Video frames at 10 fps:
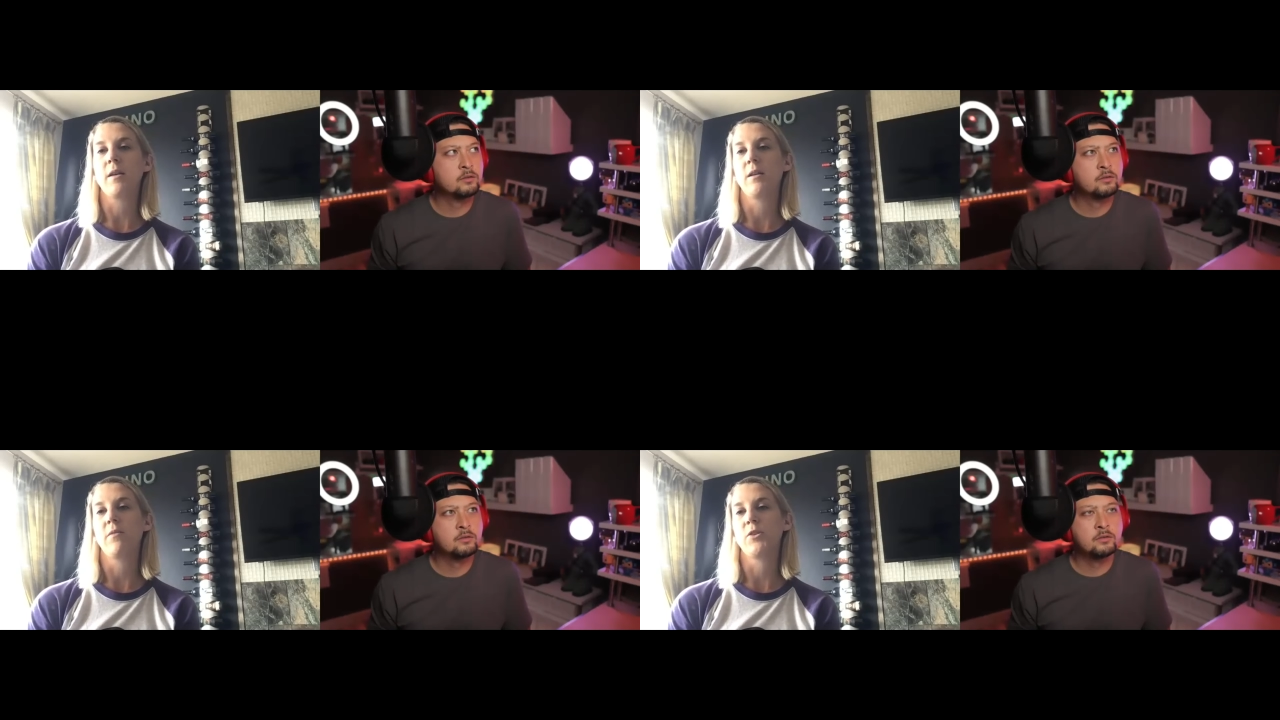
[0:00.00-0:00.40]

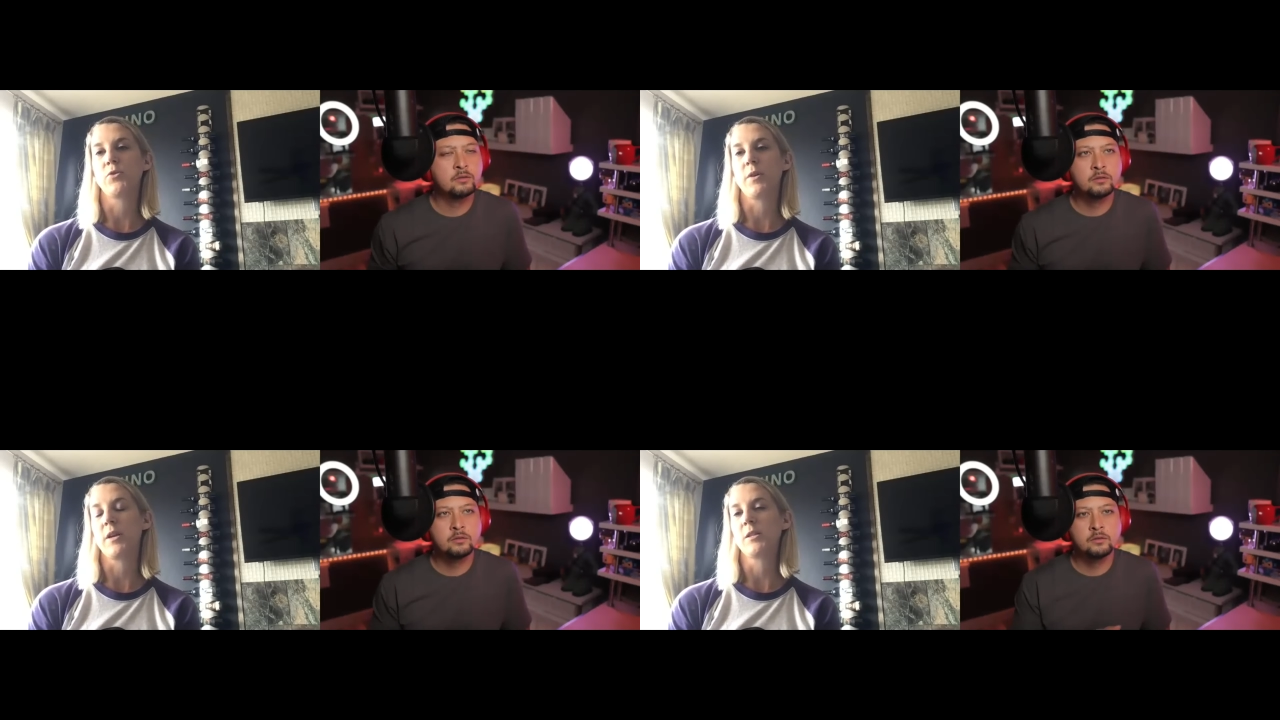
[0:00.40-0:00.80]

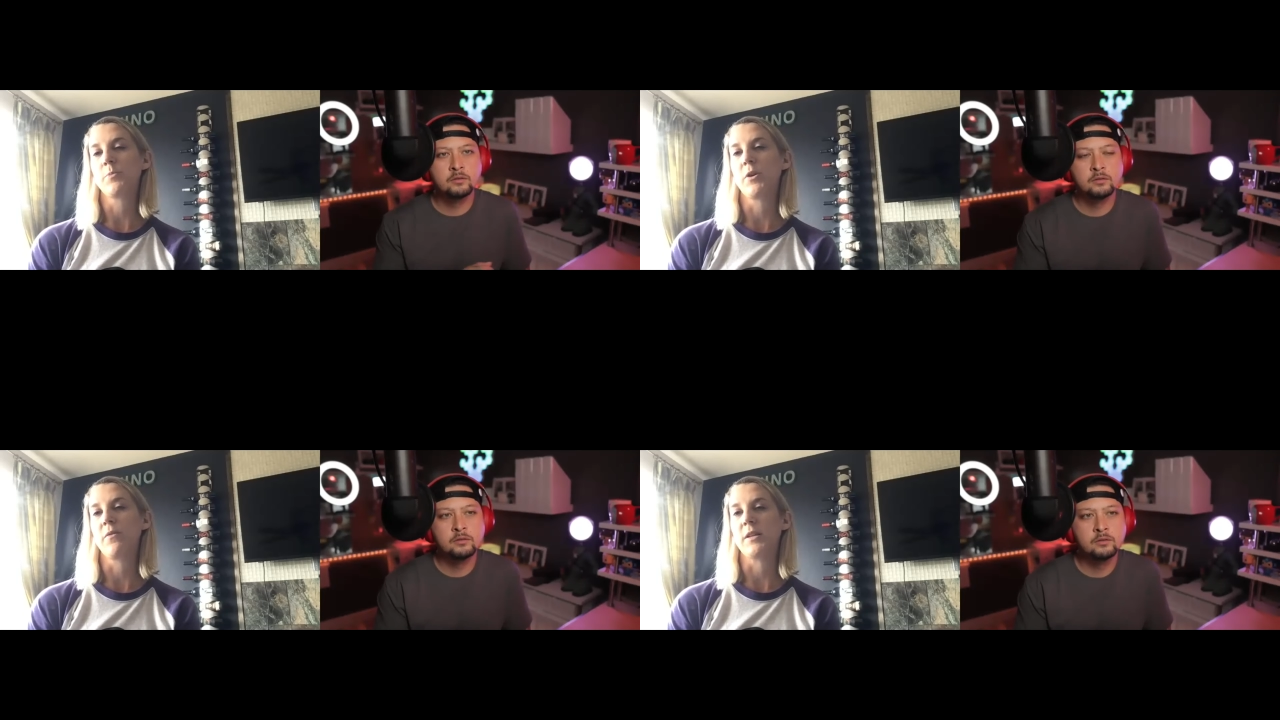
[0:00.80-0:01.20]
Speaker 1: individual kits
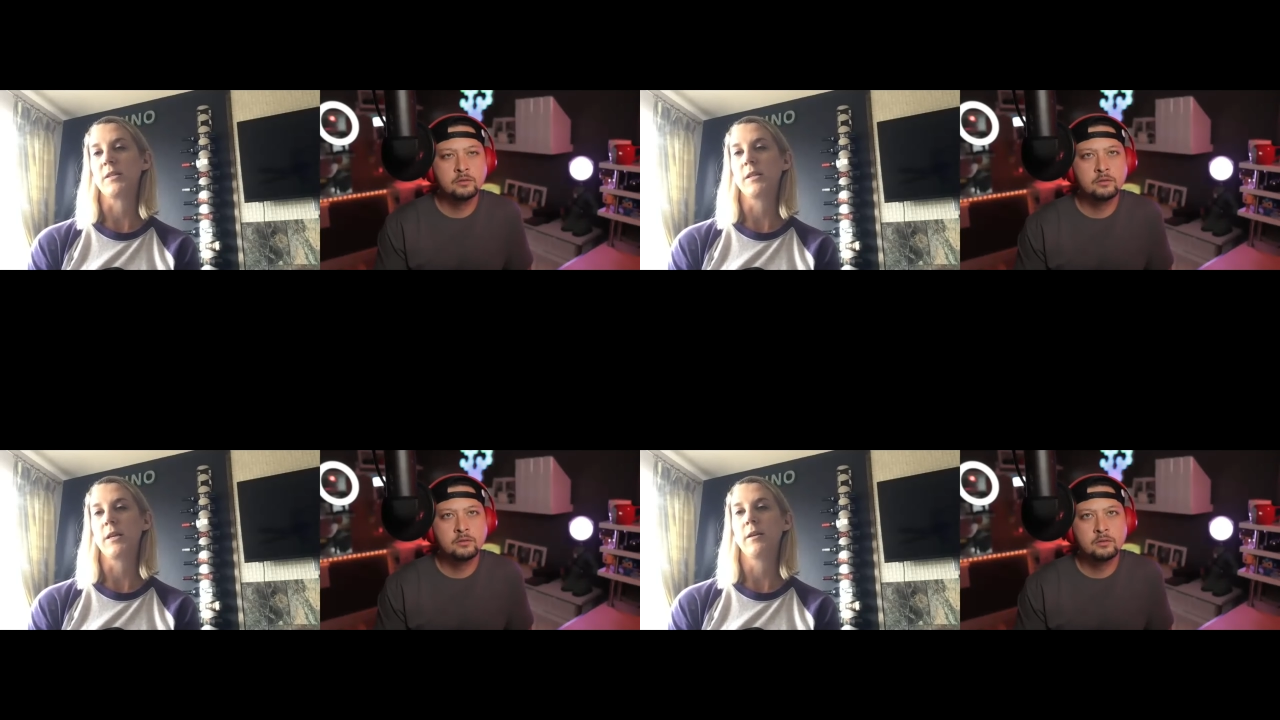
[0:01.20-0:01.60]

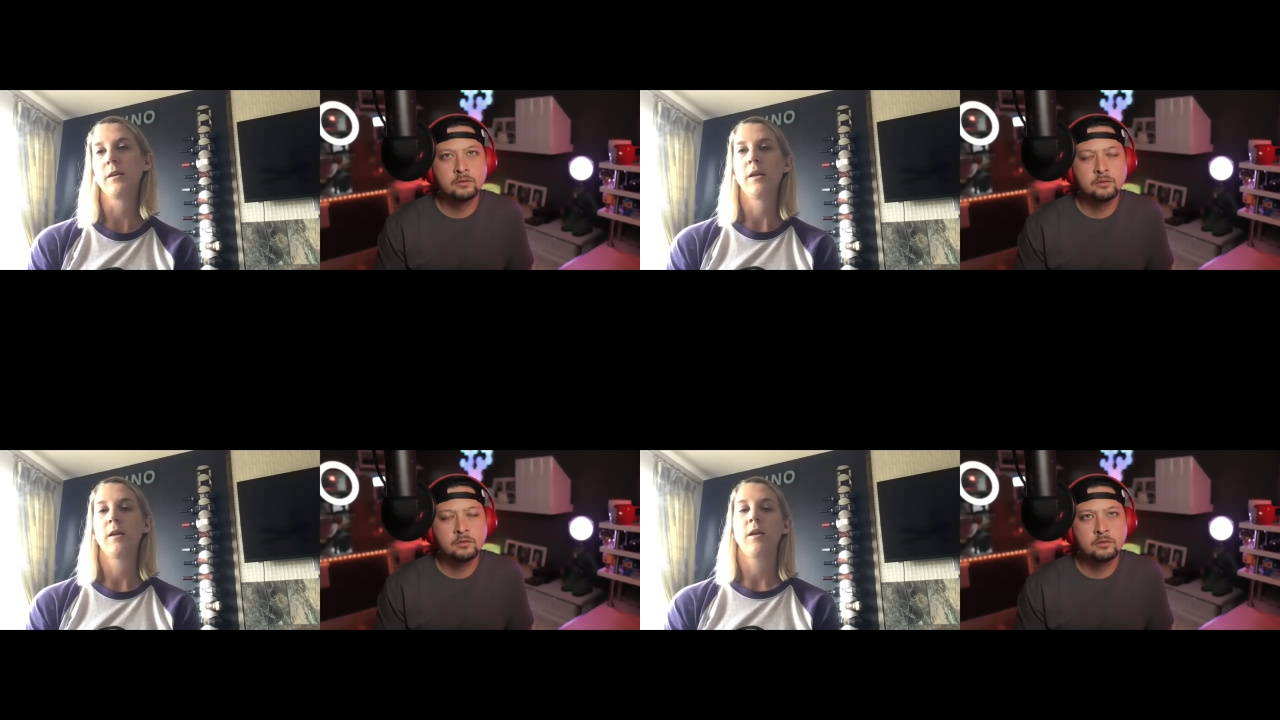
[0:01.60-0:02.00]
previously.
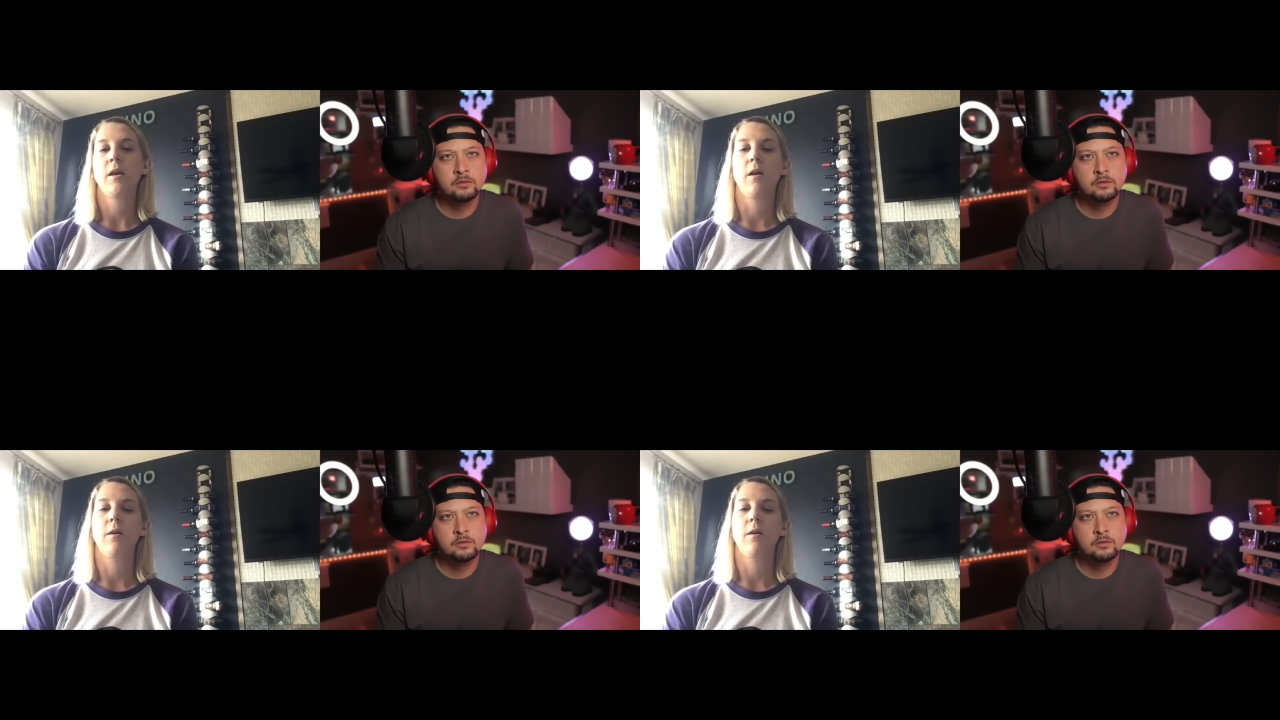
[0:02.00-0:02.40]

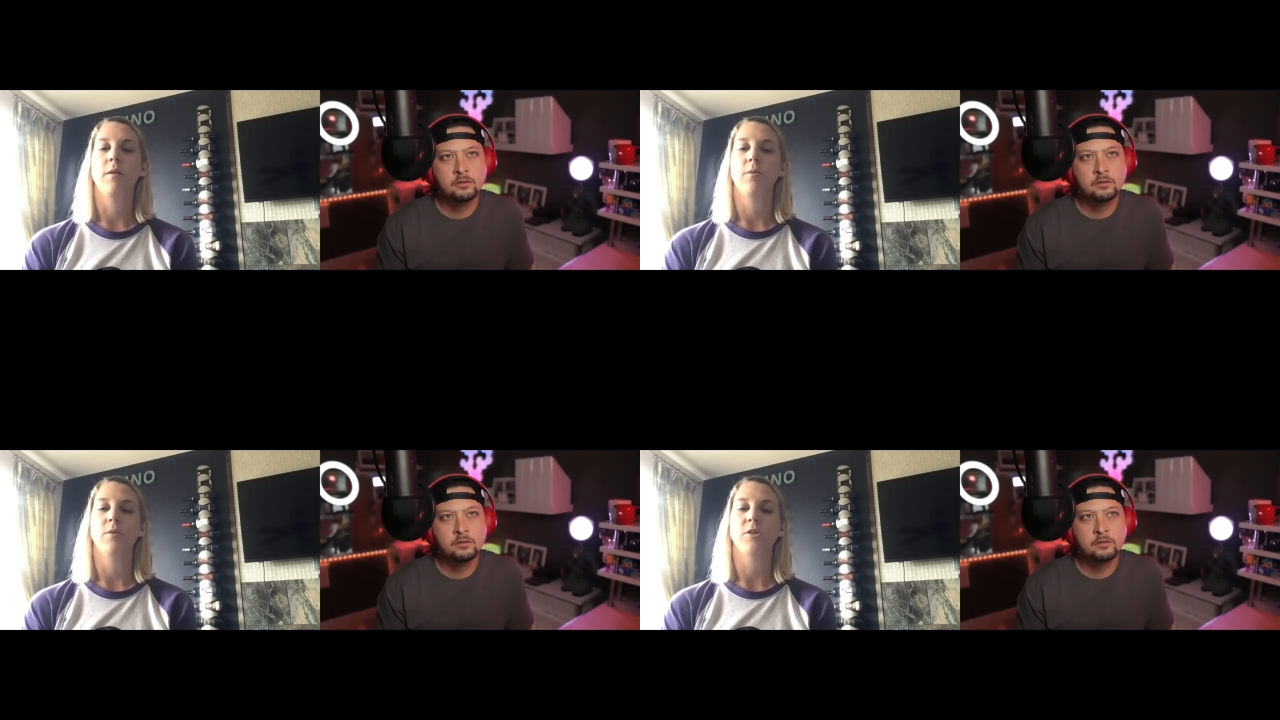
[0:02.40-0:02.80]
Uh, it
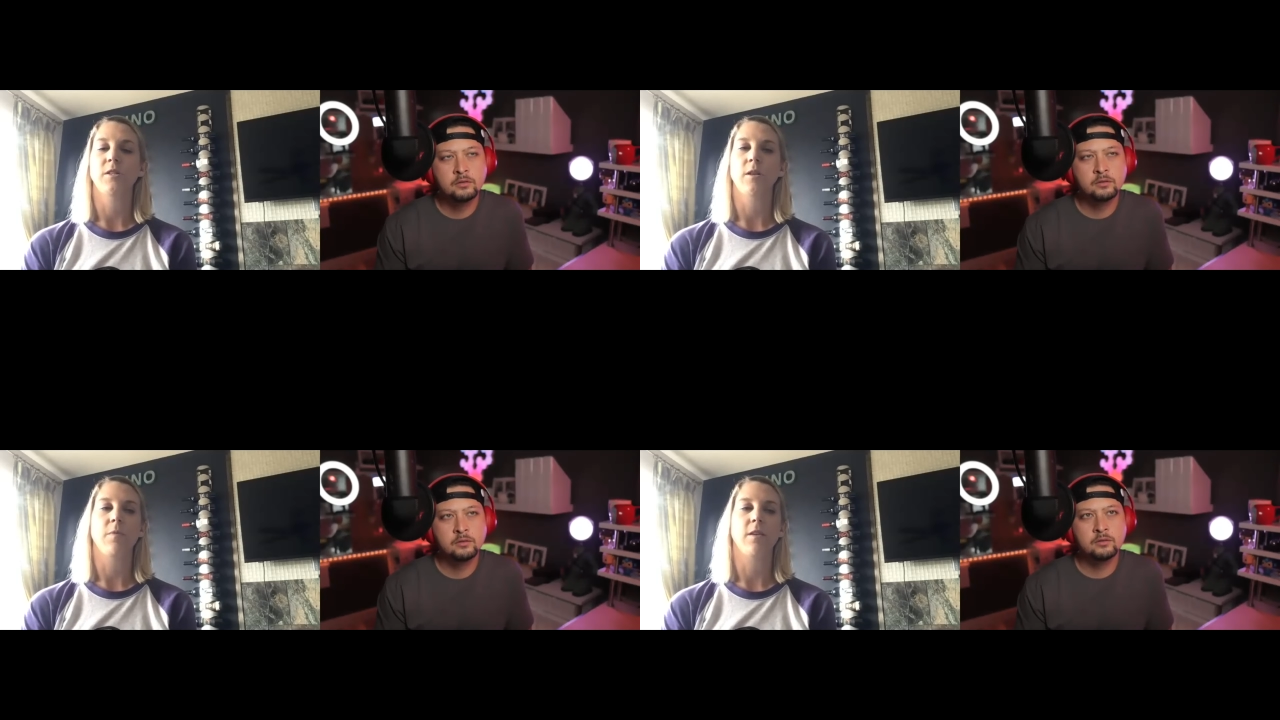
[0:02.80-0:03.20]
was just
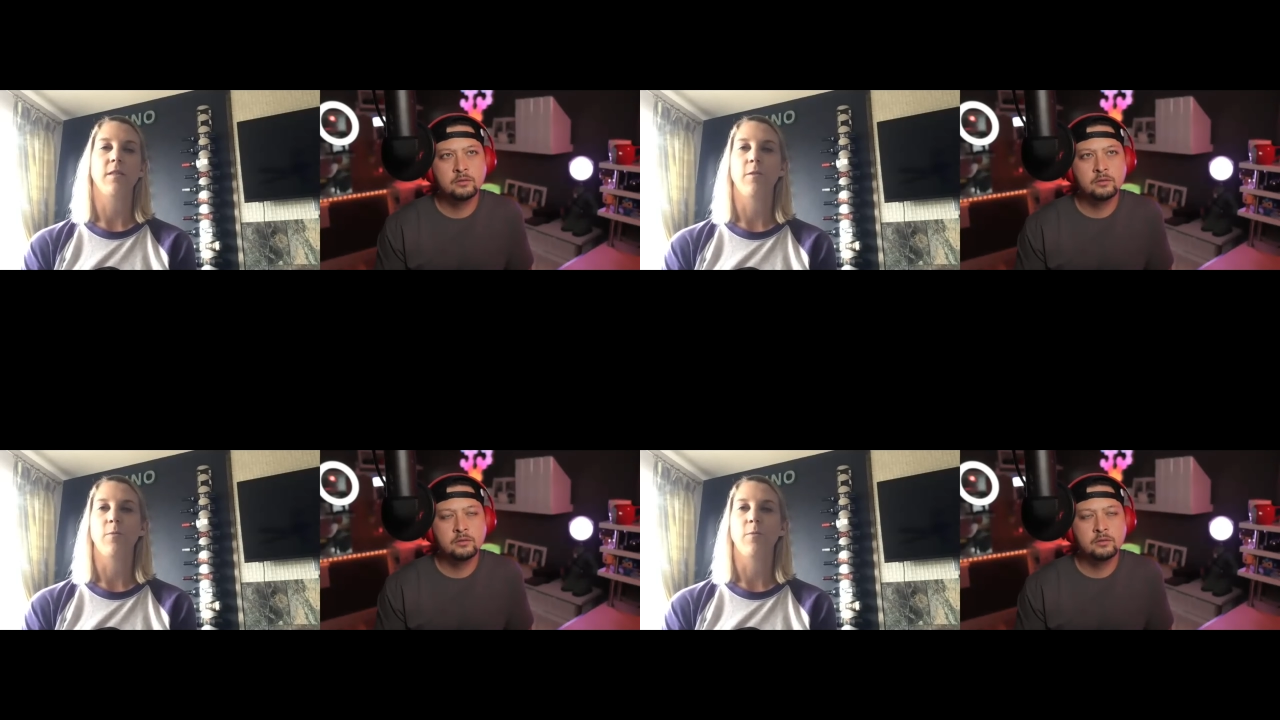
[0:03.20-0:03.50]
something that